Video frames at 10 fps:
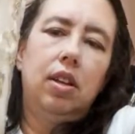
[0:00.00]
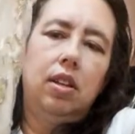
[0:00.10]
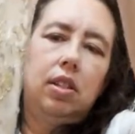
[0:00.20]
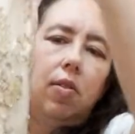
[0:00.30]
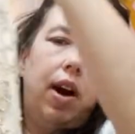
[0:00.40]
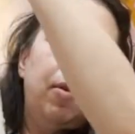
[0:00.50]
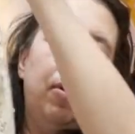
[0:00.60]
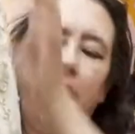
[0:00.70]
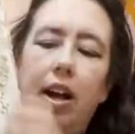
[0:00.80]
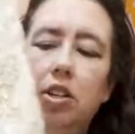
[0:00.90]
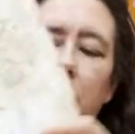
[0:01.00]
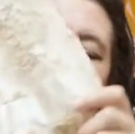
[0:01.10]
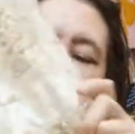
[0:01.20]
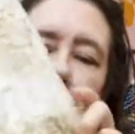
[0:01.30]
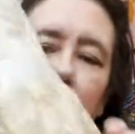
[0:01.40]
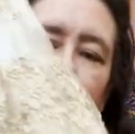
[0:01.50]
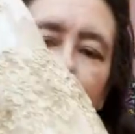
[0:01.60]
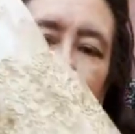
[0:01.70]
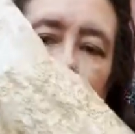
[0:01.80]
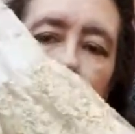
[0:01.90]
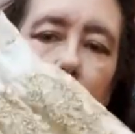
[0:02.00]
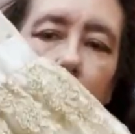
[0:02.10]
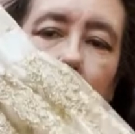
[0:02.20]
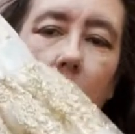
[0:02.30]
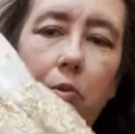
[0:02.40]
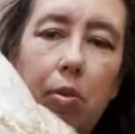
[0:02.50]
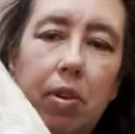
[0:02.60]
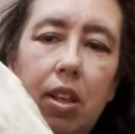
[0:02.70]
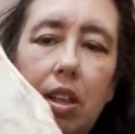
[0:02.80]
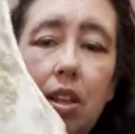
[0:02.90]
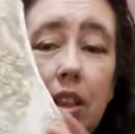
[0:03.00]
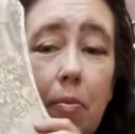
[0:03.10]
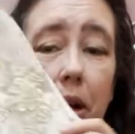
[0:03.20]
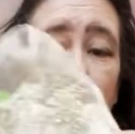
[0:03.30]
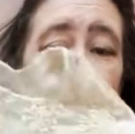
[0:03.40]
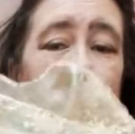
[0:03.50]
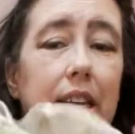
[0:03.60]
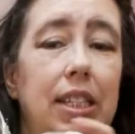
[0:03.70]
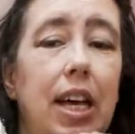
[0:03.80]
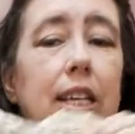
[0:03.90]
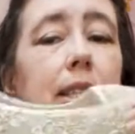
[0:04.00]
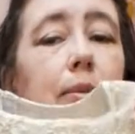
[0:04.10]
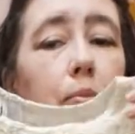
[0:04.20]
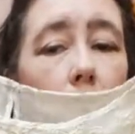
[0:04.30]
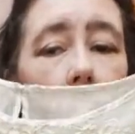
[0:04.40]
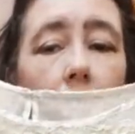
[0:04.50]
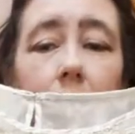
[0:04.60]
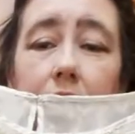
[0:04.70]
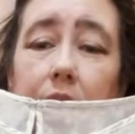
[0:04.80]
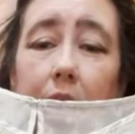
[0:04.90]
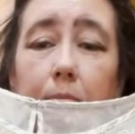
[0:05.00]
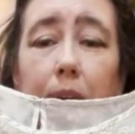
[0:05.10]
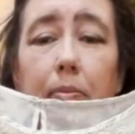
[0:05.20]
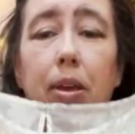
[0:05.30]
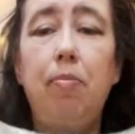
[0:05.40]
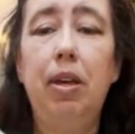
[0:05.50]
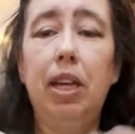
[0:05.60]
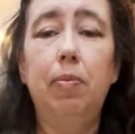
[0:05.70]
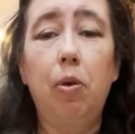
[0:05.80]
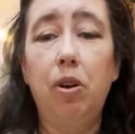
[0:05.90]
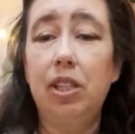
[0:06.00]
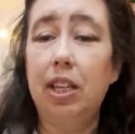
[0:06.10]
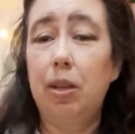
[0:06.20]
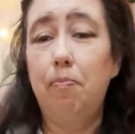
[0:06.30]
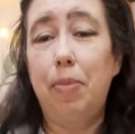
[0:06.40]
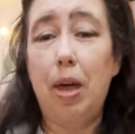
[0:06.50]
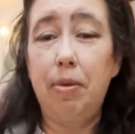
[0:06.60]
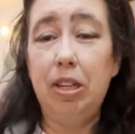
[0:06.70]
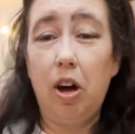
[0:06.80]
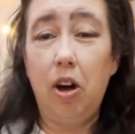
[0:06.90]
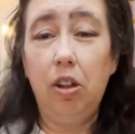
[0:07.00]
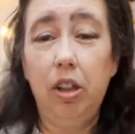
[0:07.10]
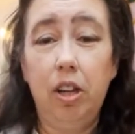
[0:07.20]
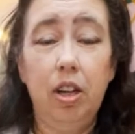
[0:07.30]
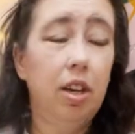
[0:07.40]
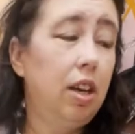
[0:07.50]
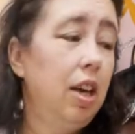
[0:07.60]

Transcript: So I will actually measure this for any women that might be like a size small, I would say. Maybe a medium that wants like the baby doll look.